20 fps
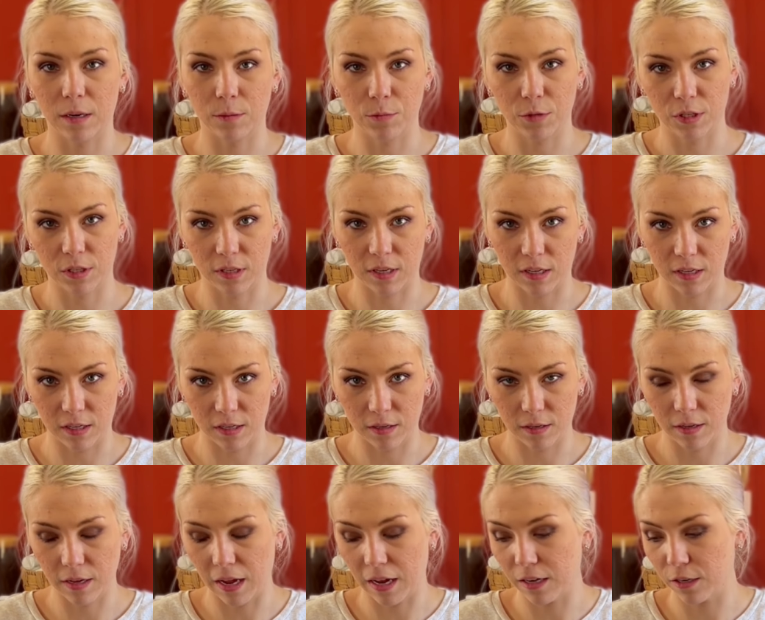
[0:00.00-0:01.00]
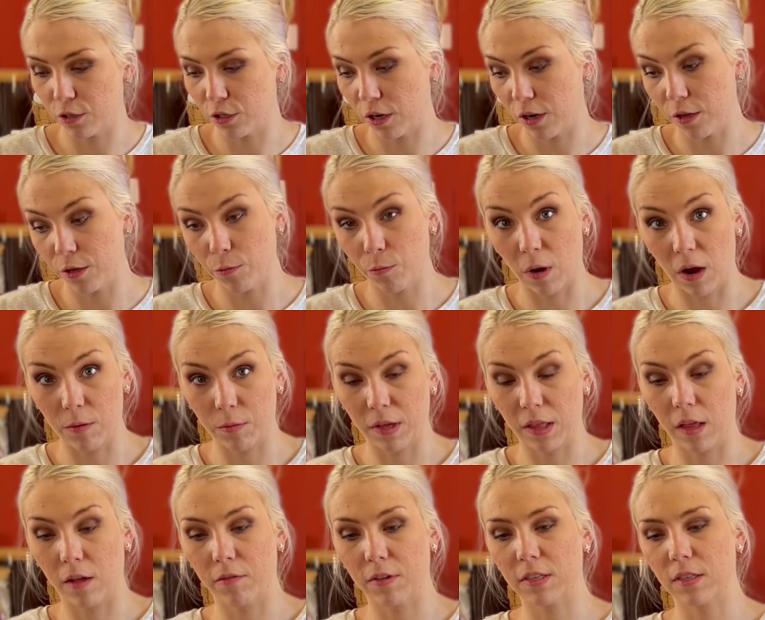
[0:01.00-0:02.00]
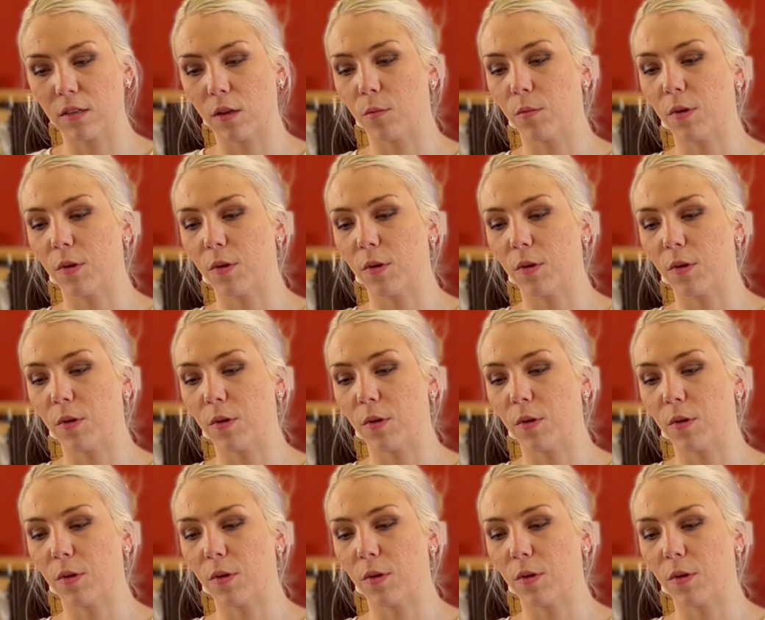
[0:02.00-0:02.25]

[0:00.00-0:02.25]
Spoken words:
I'm just going to kind of show you why we love it so